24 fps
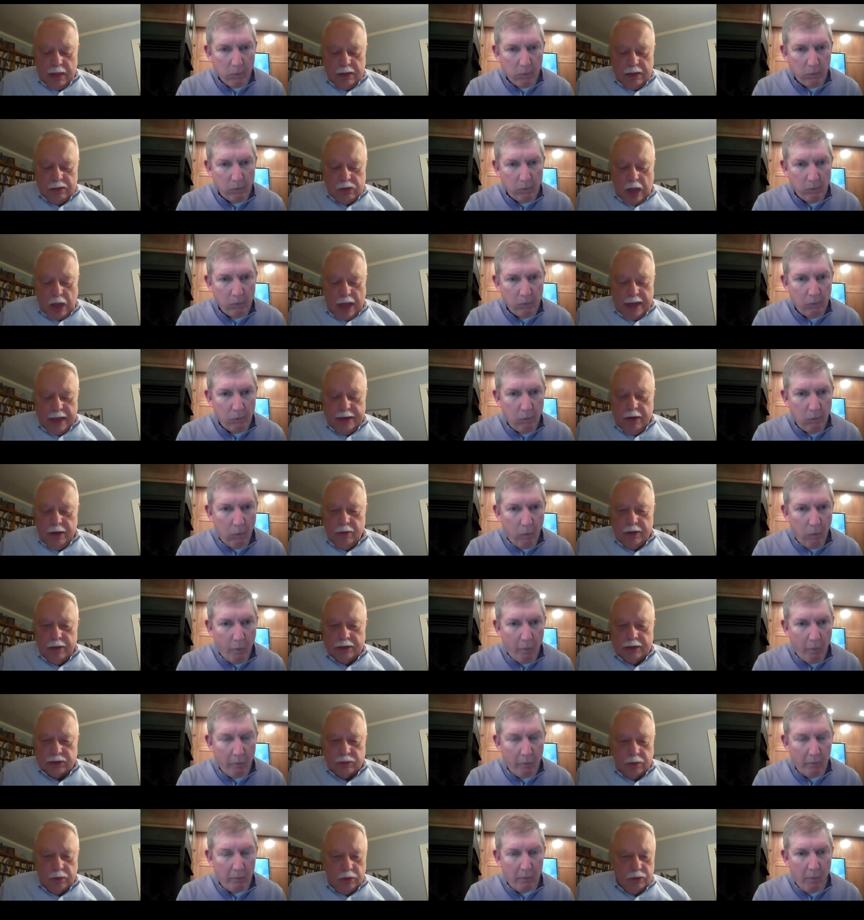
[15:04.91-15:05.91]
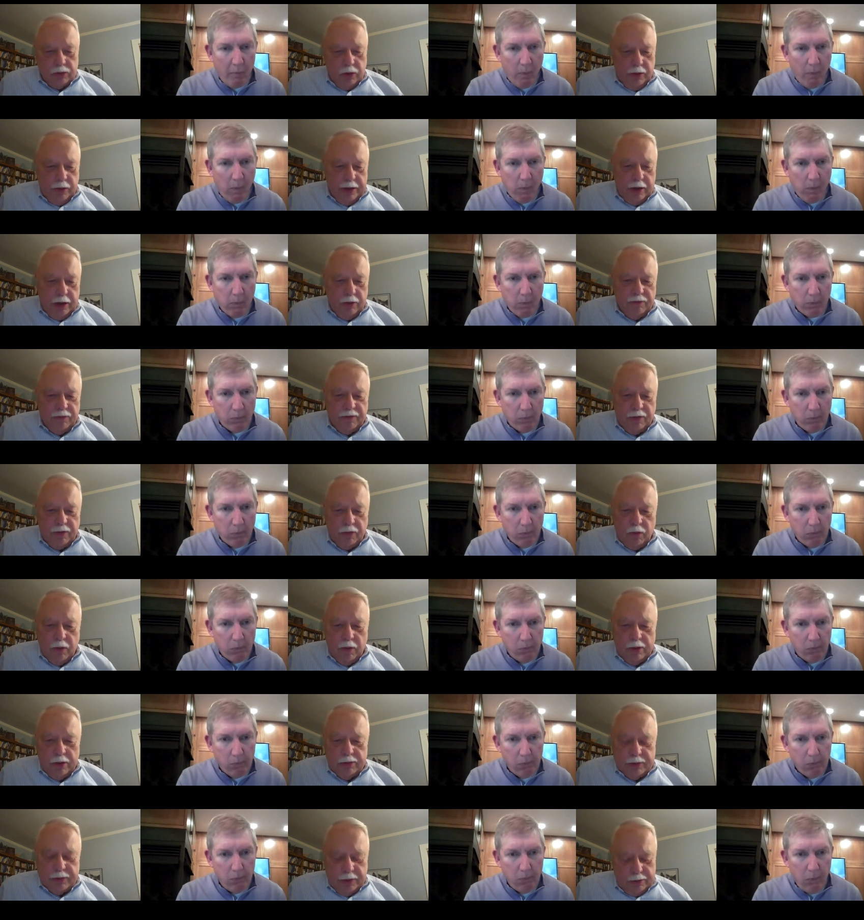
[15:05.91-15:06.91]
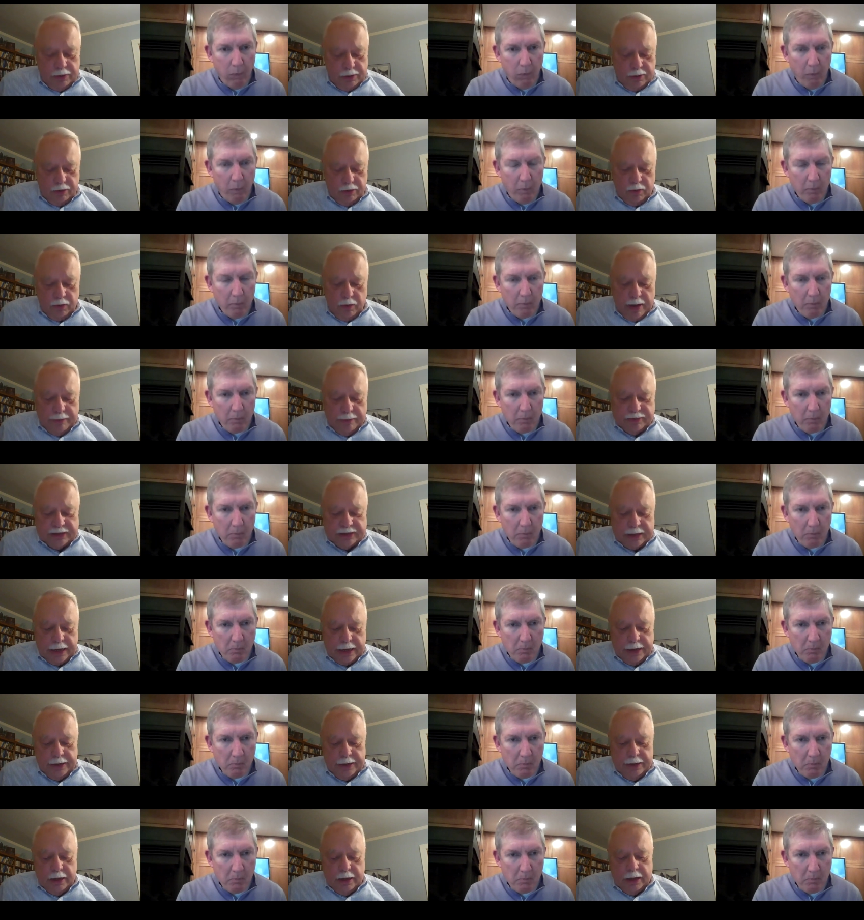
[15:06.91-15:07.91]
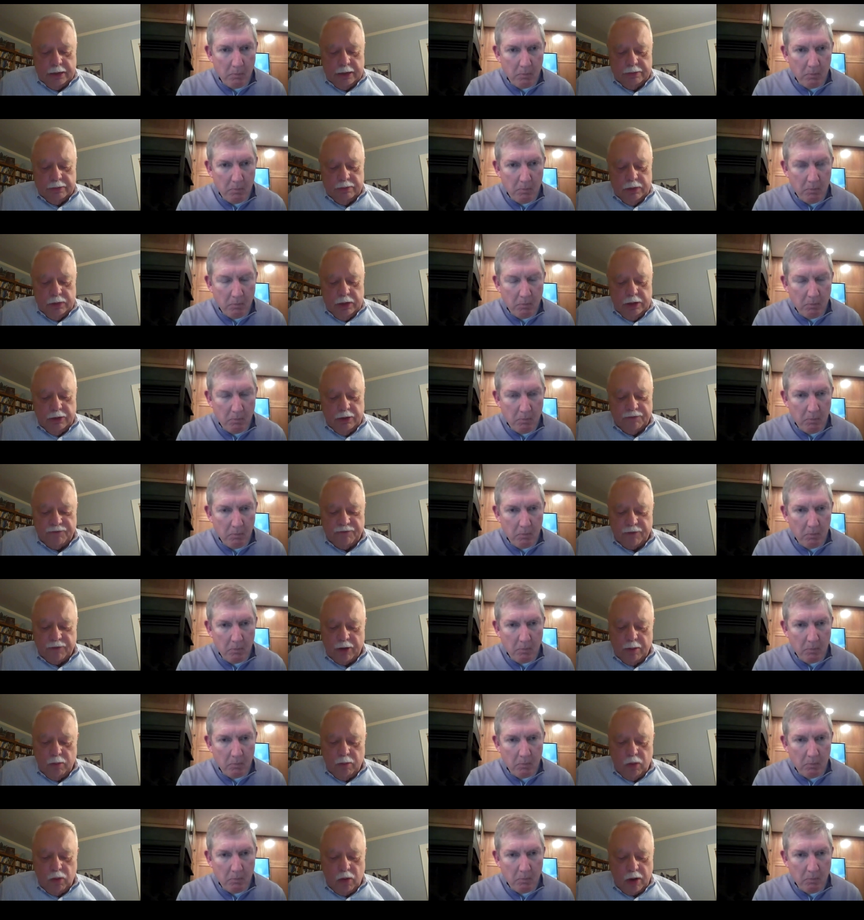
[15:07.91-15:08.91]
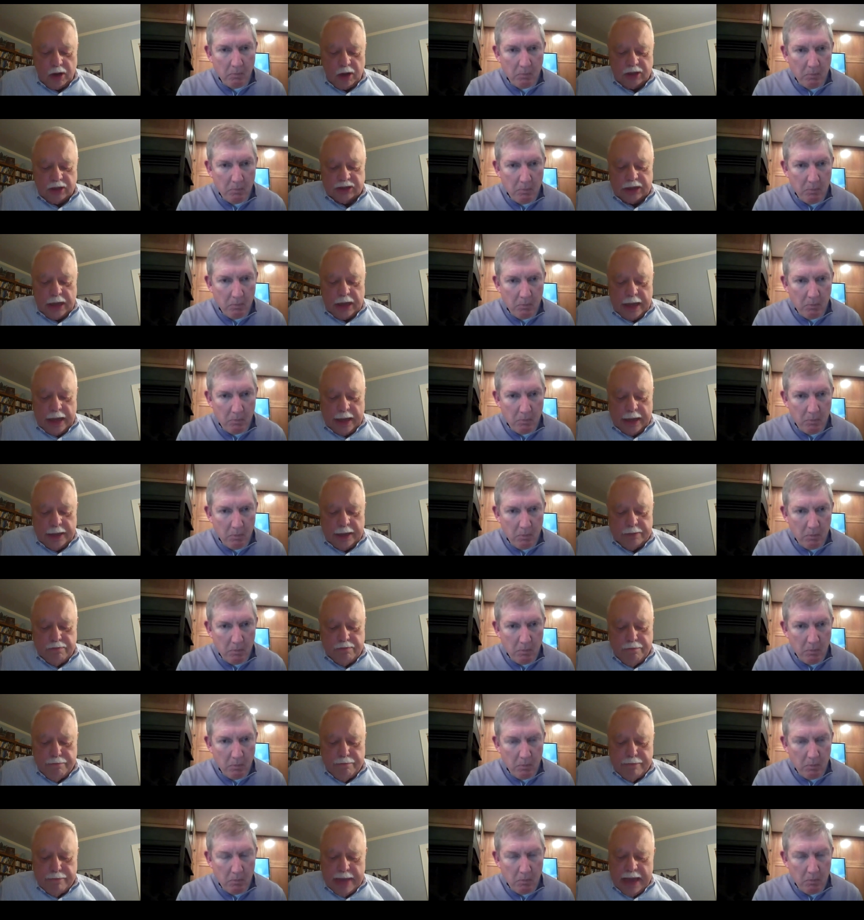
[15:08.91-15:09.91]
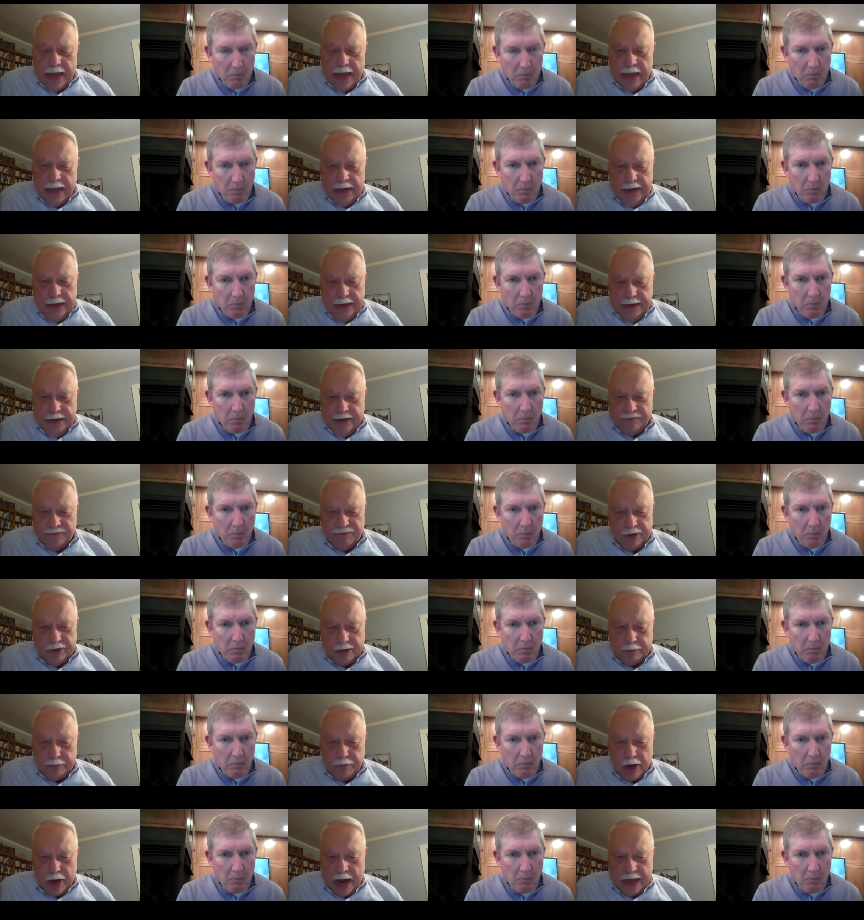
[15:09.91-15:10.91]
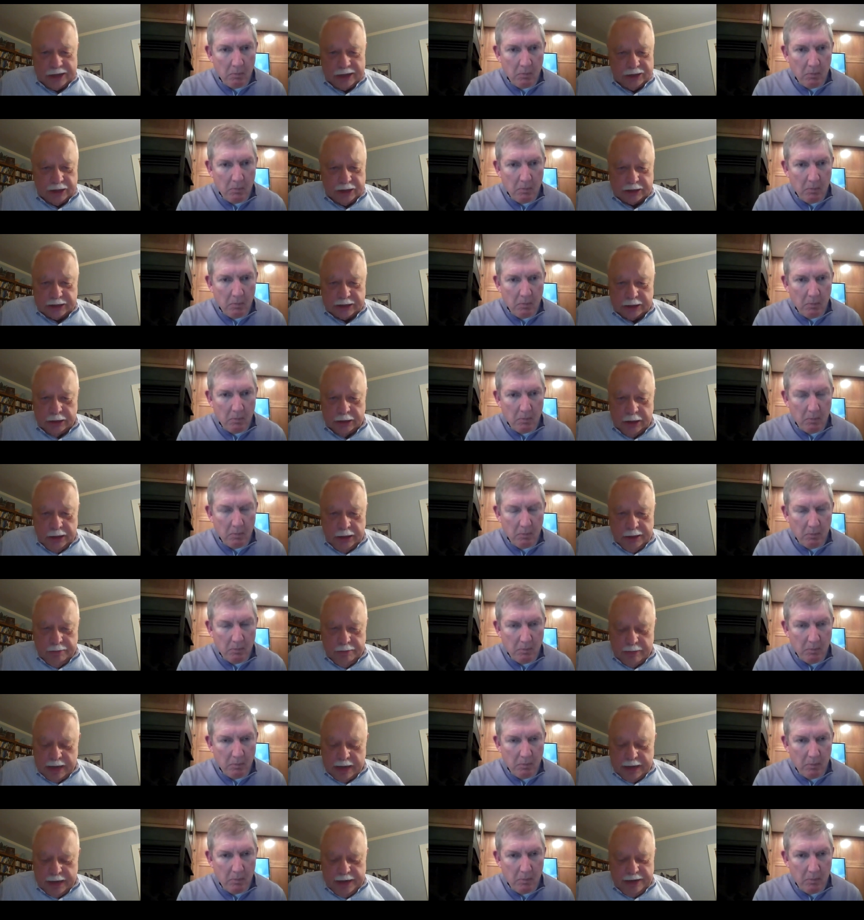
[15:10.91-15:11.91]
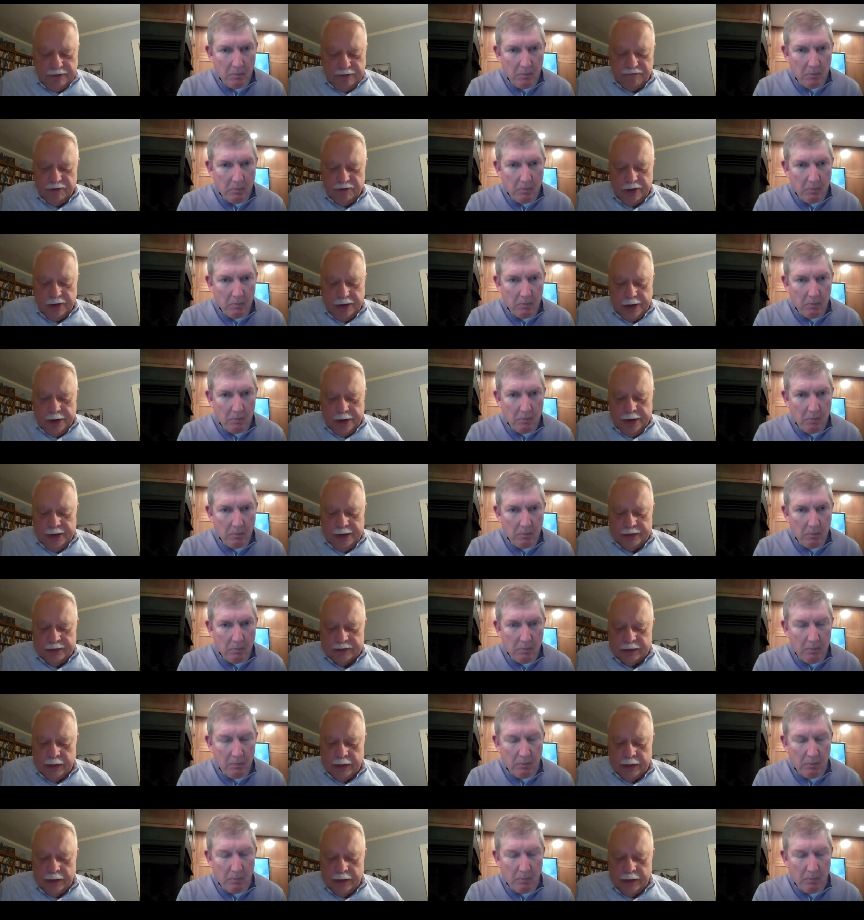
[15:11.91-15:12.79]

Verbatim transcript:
Speaker 1: I noticed while going over the, to the website, uh, your firm works on many different projects, many different areas